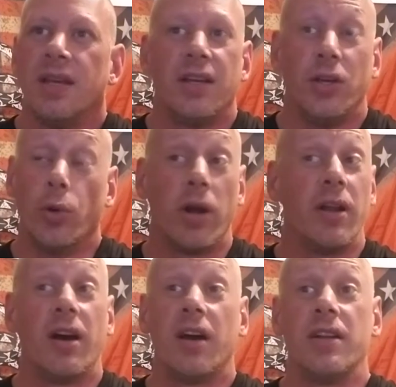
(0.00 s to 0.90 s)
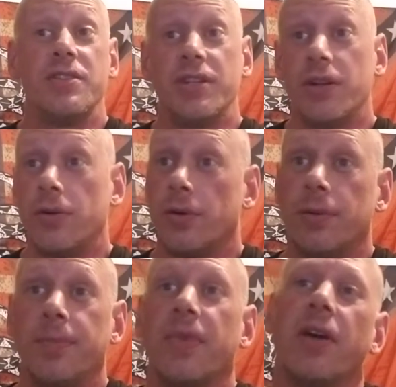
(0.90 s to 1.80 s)
You are not a general.
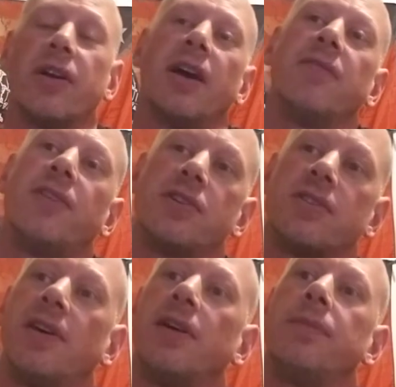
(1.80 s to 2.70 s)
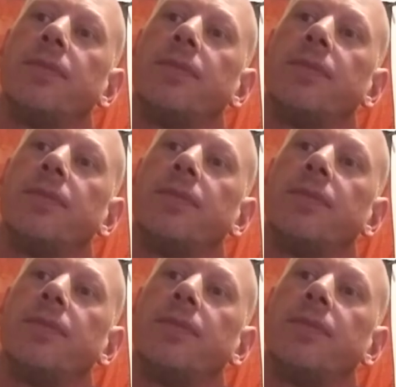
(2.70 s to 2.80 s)
Okay, first of all.